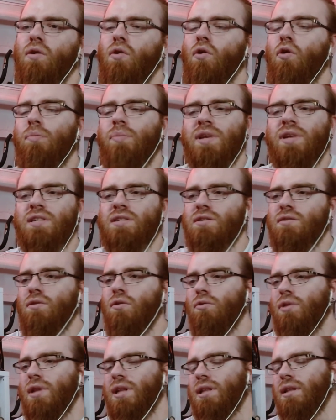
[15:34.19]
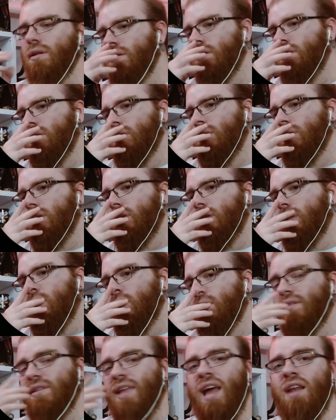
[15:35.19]
Hope is so little.
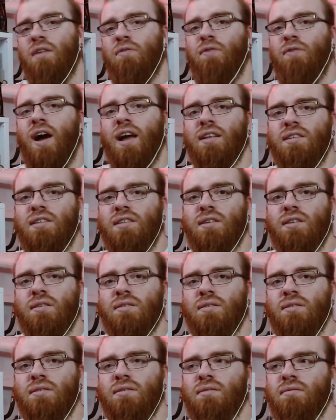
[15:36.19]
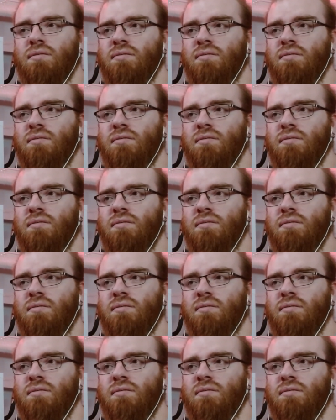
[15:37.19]
10 fucking seasons.